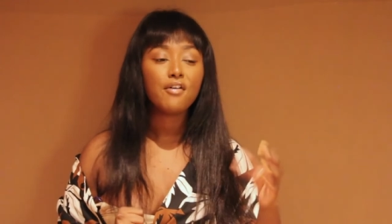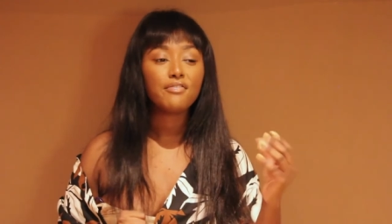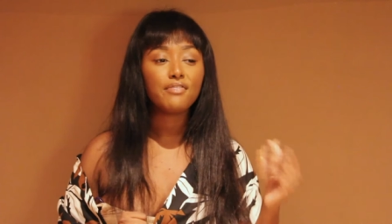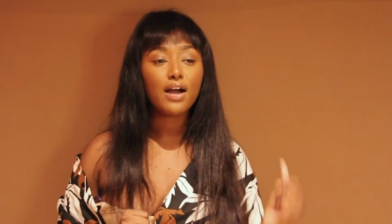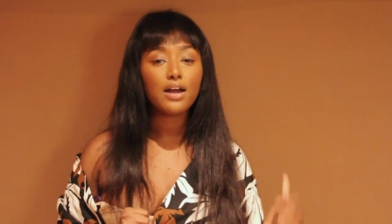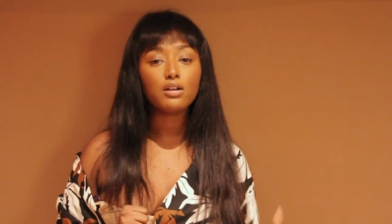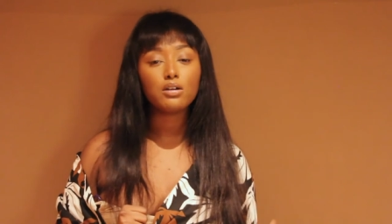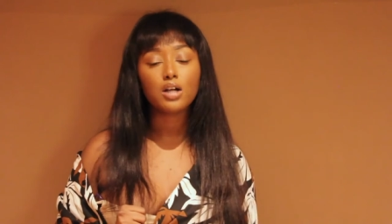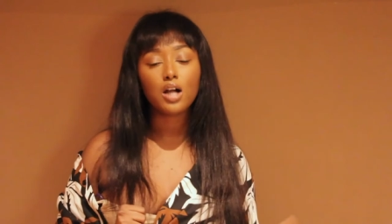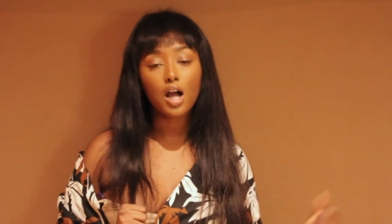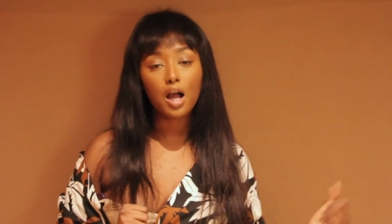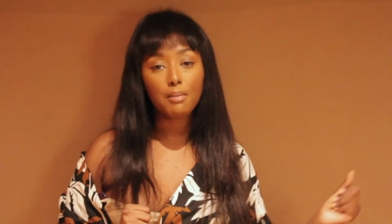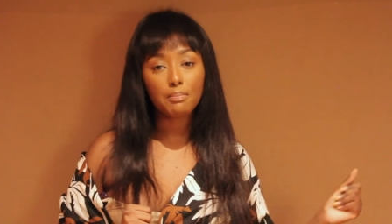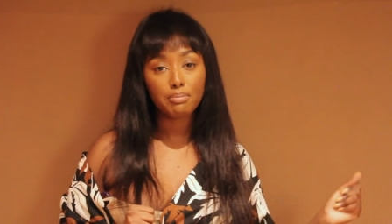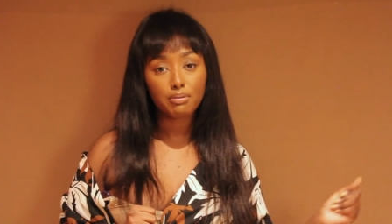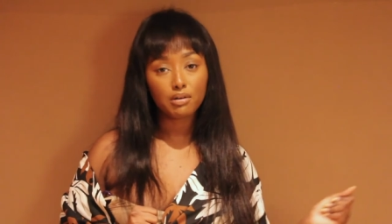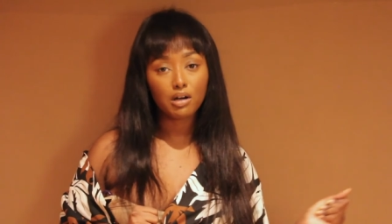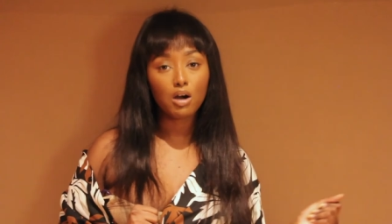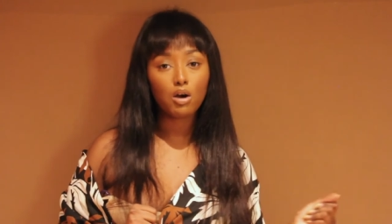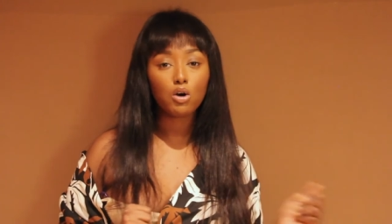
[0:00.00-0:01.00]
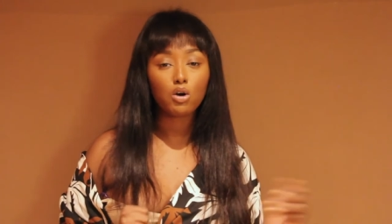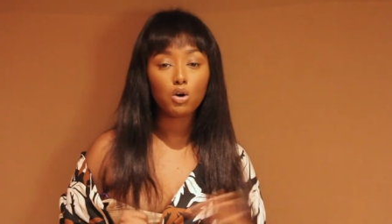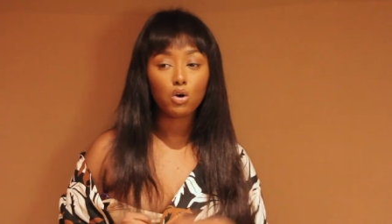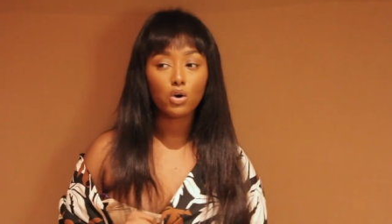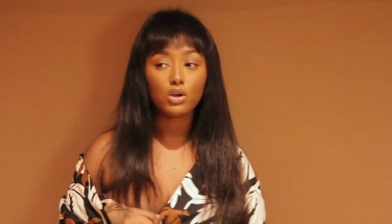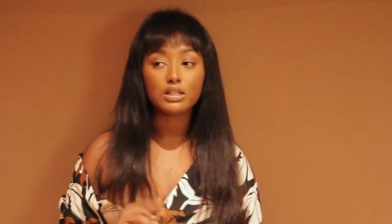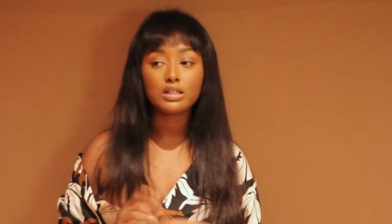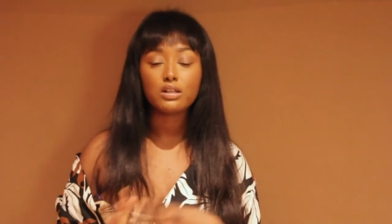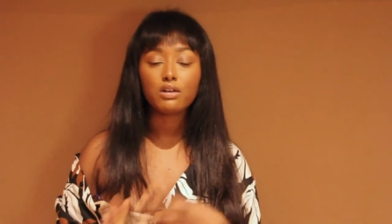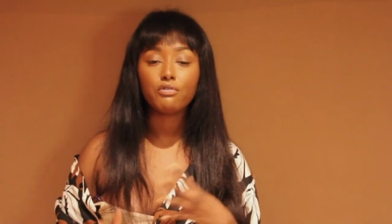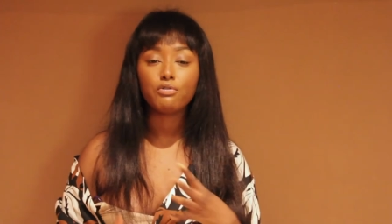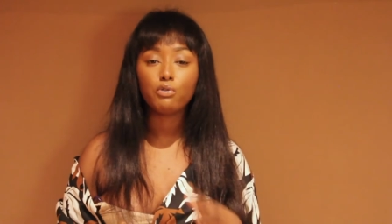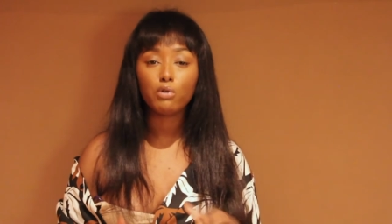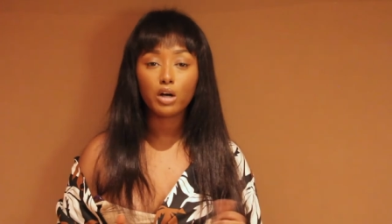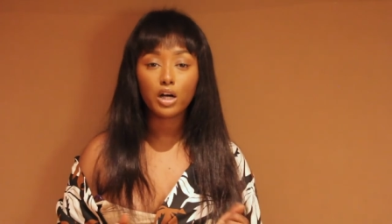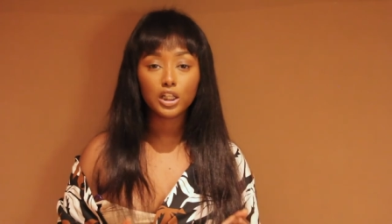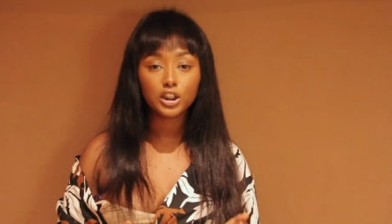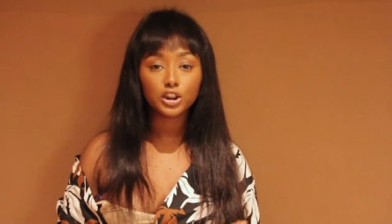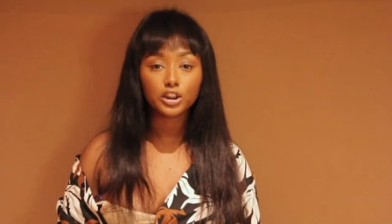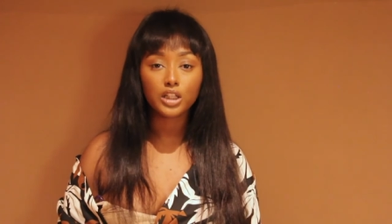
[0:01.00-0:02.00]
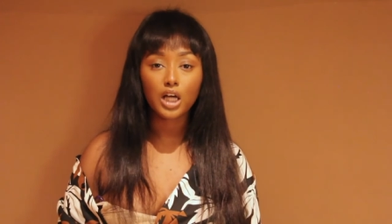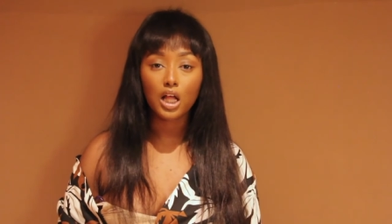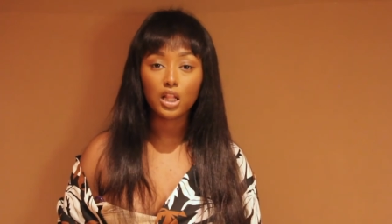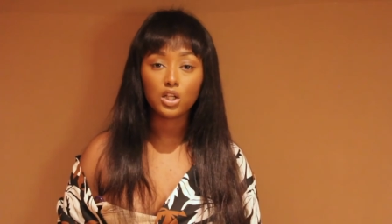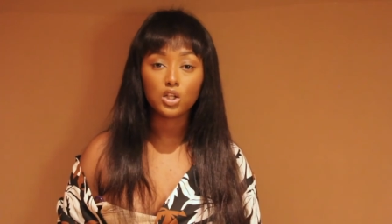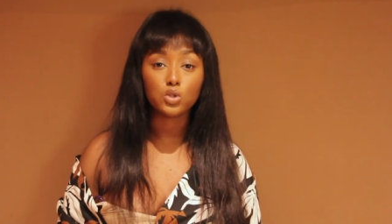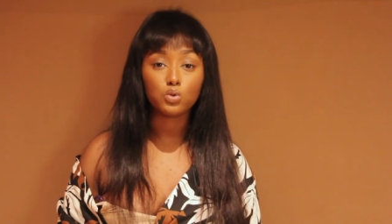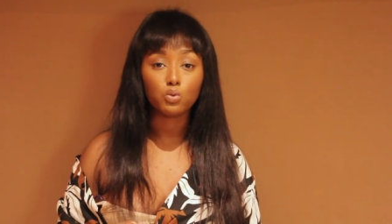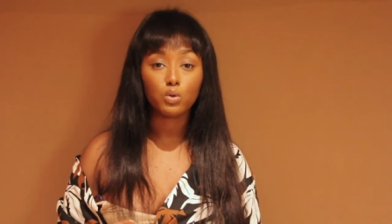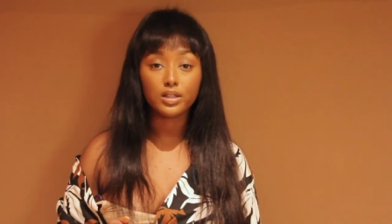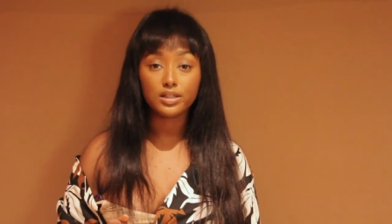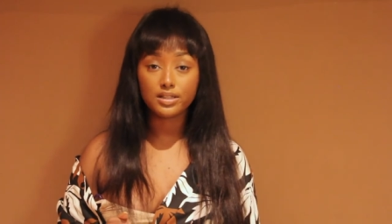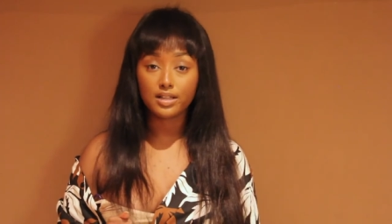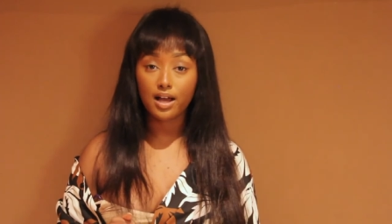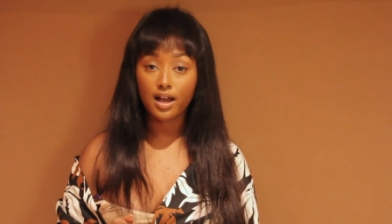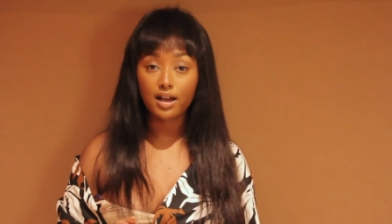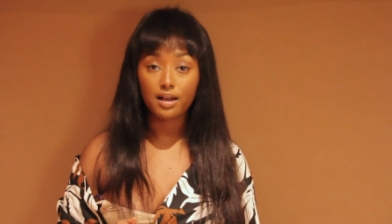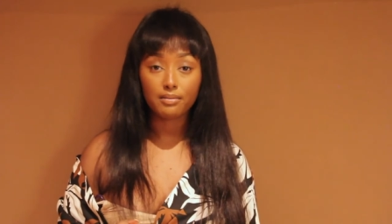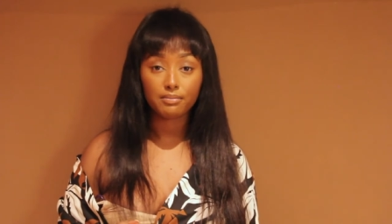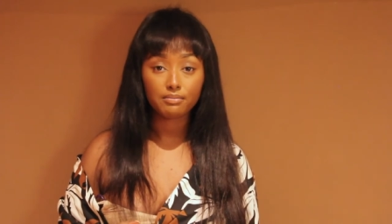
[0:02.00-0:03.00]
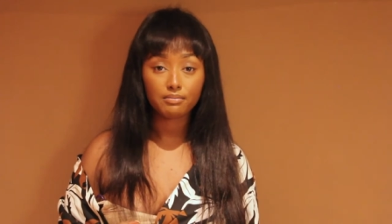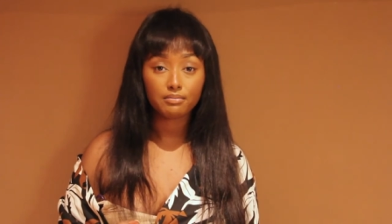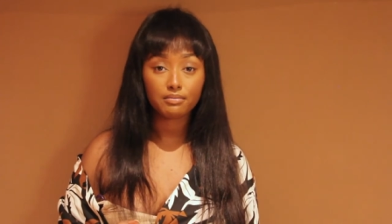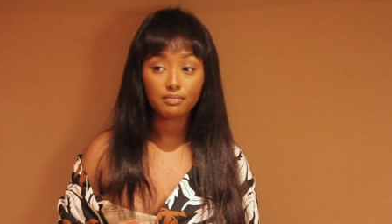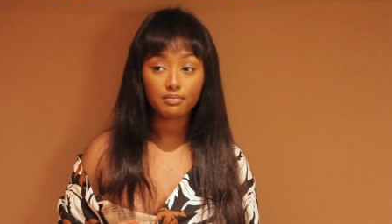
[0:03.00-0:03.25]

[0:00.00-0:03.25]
Final Cut Pro costs $400 one time.